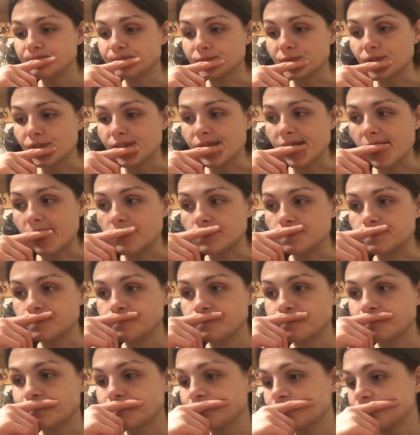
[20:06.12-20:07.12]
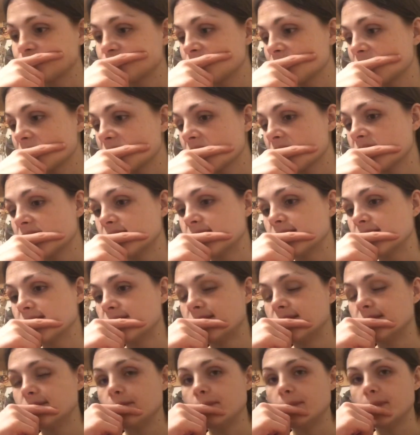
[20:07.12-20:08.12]
now.
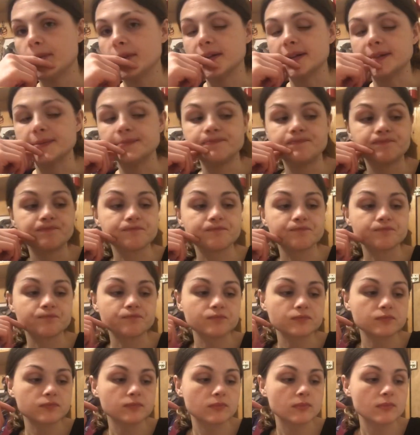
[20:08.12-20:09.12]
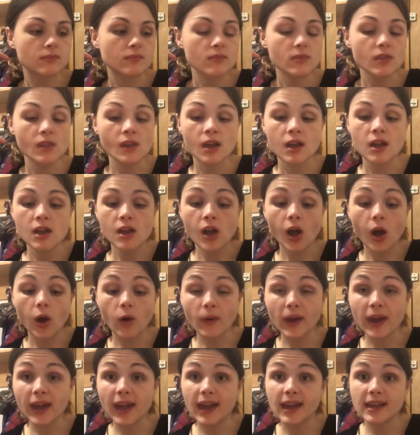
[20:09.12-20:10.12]
But,
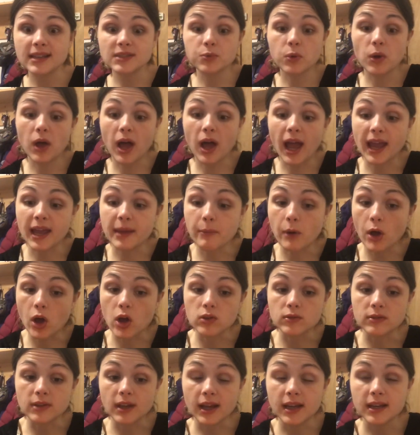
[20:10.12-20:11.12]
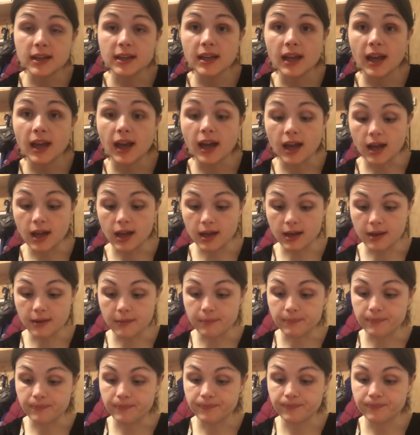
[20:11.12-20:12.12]
okay guys, well I am all done.
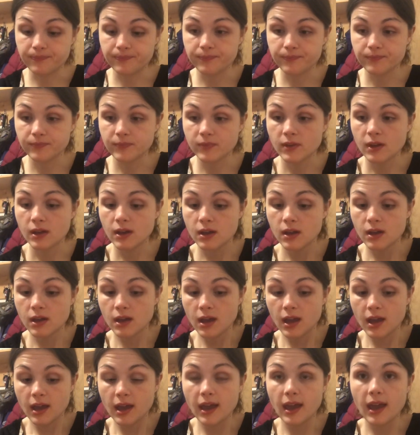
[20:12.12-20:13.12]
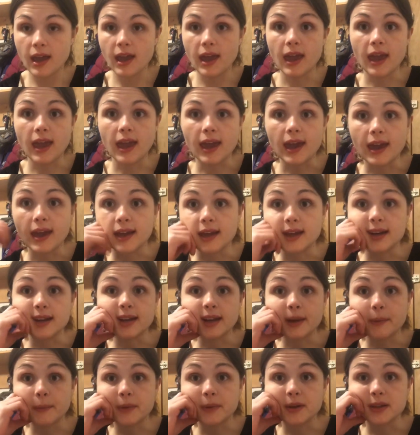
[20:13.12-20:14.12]
Um,
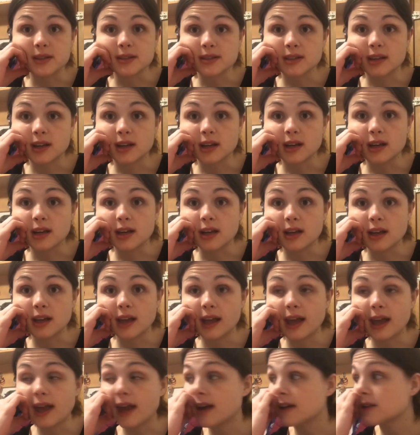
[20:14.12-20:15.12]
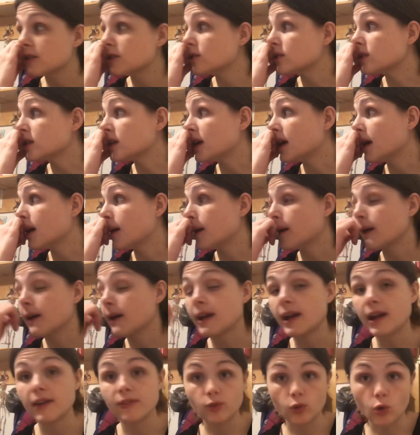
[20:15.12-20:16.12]
and I'm just gonna actually
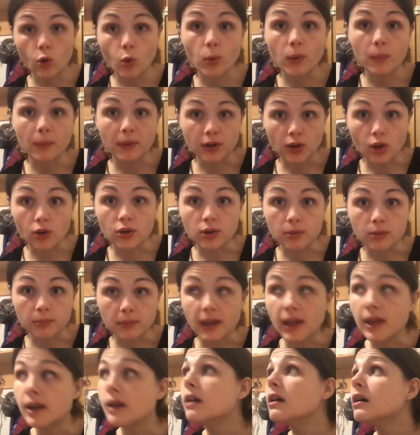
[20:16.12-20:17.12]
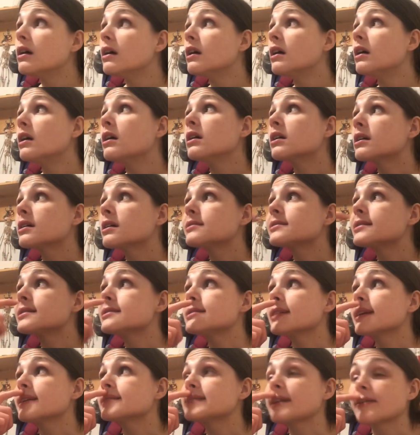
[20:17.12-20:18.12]
go put my daughter to bed because
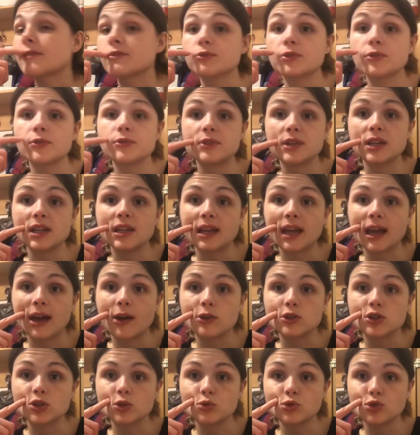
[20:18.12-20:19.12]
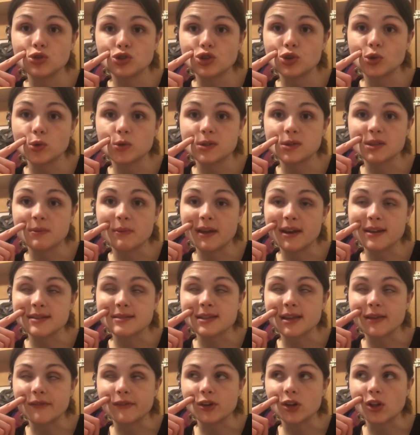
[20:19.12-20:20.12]
it's like 7.15 now. She was she goes to bed at
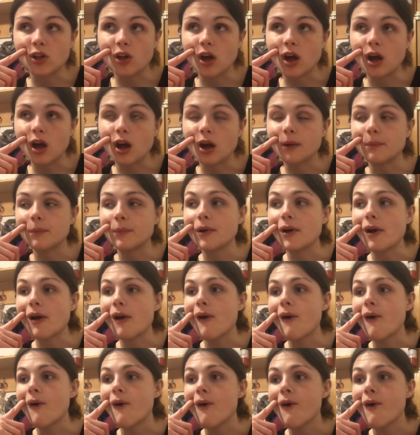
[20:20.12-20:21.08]
7 o'clock, but